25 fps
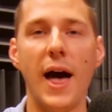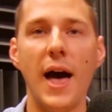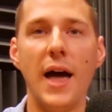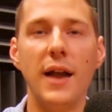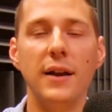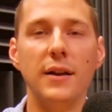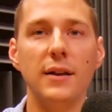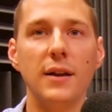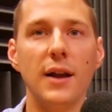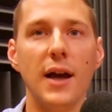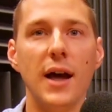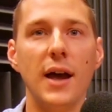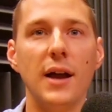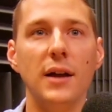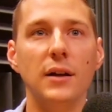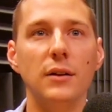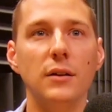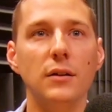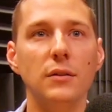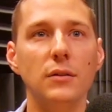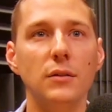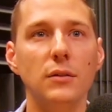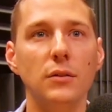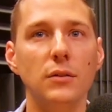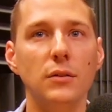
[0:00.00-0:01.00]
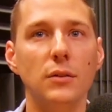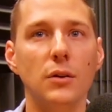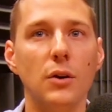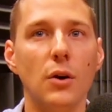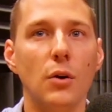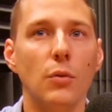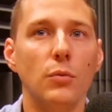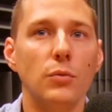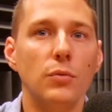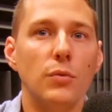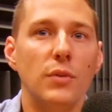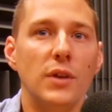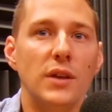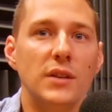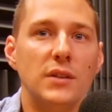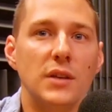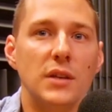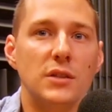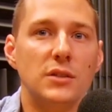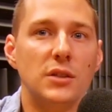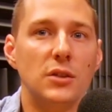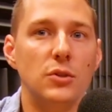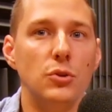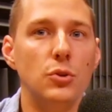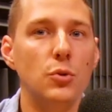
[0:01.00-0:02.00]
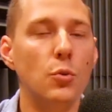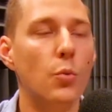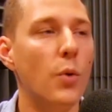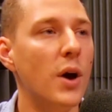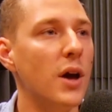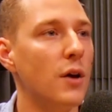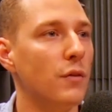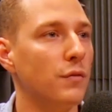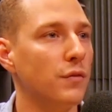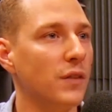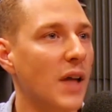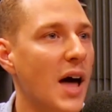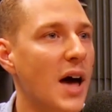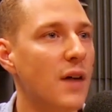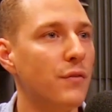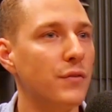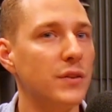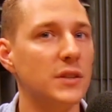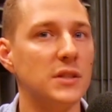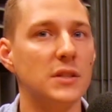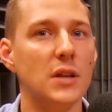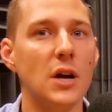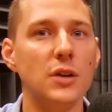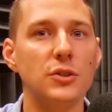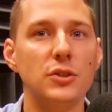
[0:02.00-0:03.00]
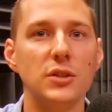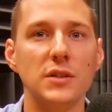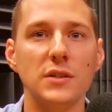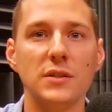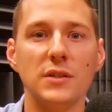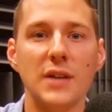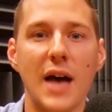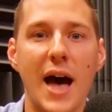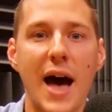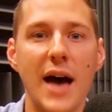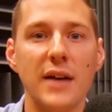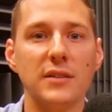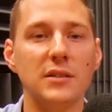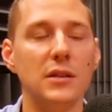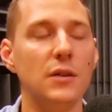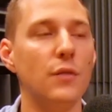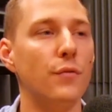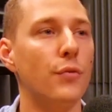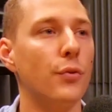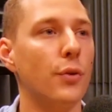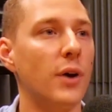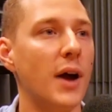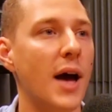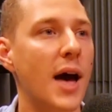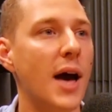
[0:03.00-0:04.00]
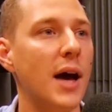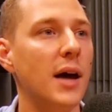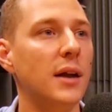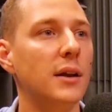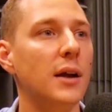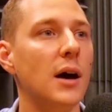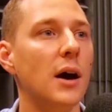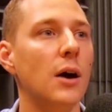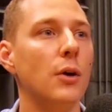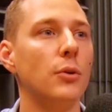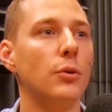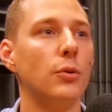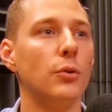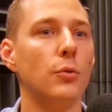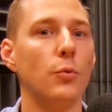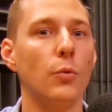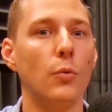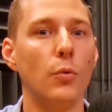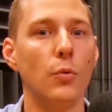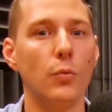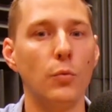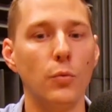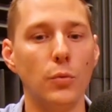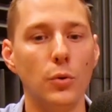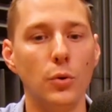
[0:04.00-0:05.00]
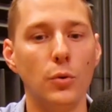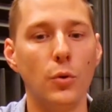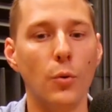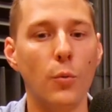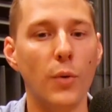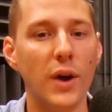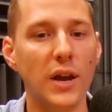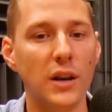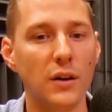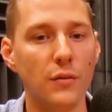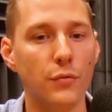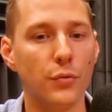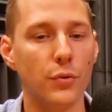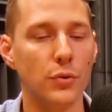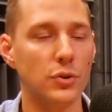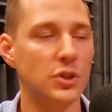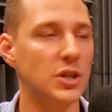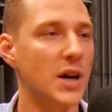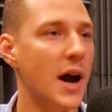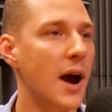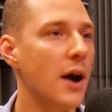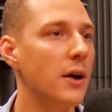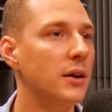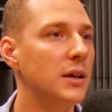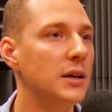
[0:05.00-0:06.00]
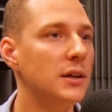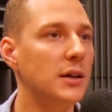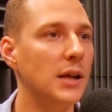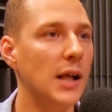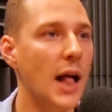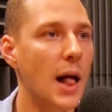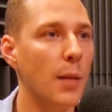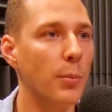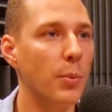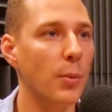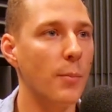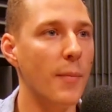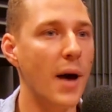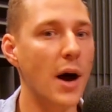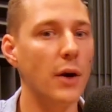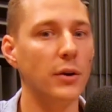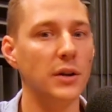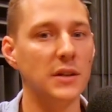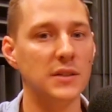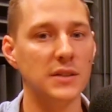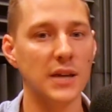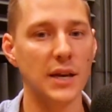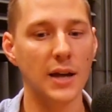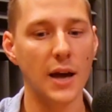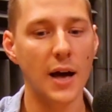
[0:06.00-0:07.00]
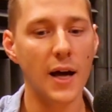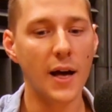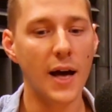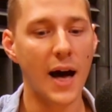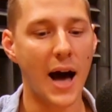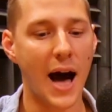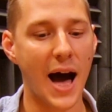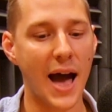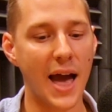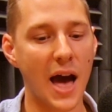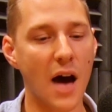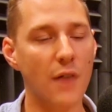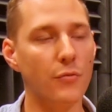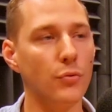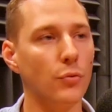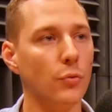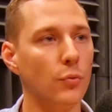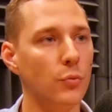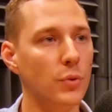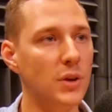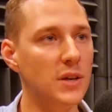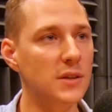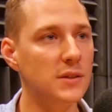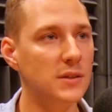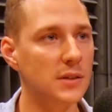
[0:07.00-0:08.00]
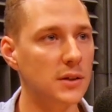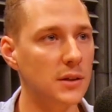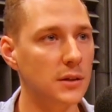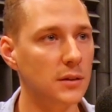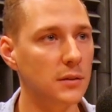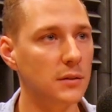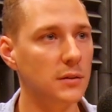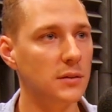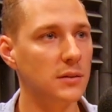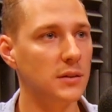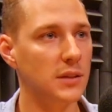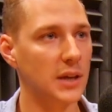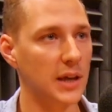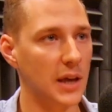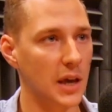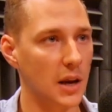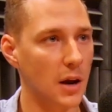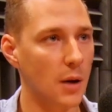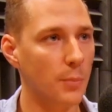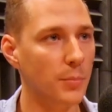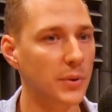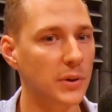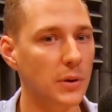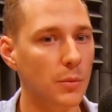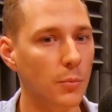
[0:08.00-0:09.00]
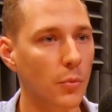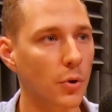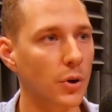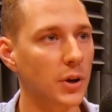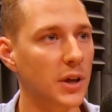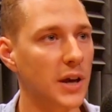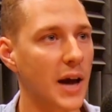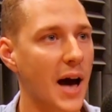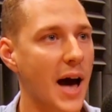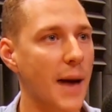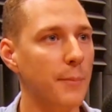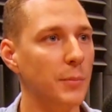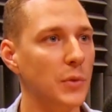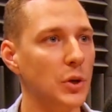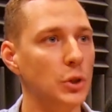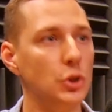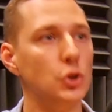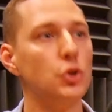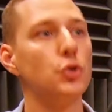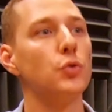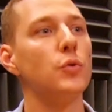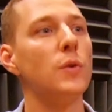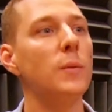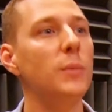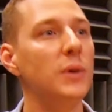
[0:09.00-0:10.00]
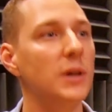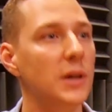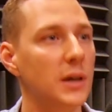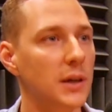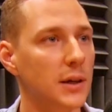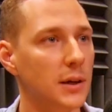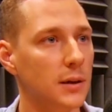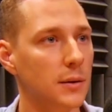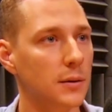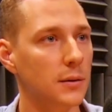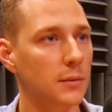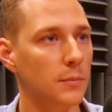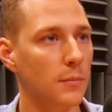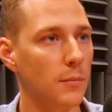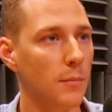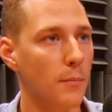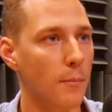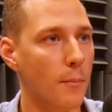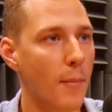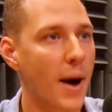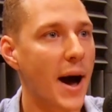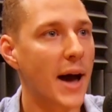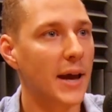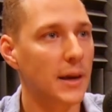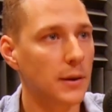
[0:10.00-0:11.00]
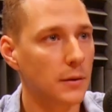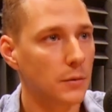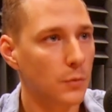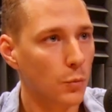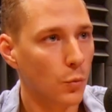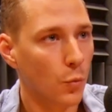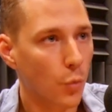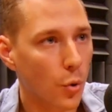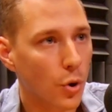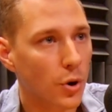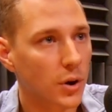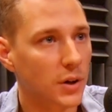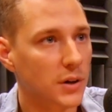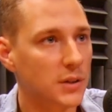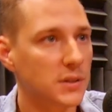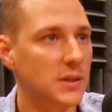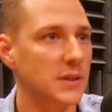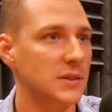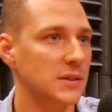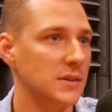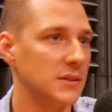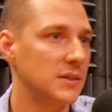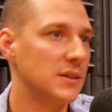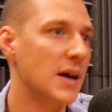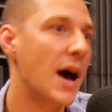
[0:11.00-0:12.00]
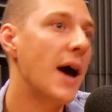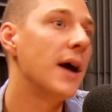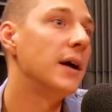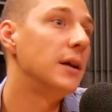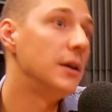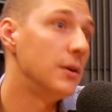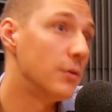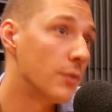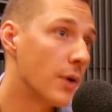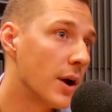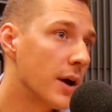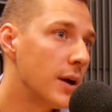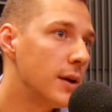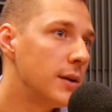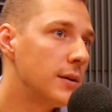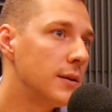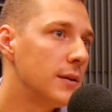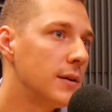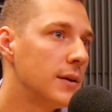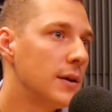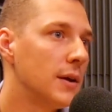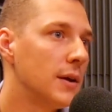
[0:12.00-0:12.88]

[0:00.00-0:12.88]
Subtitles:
And it's a new way of life. It's not just asking for a handout or waiting for a charity to help them out. It's like, I have a reason to get up in the morning. I'm contributing my work to society, right?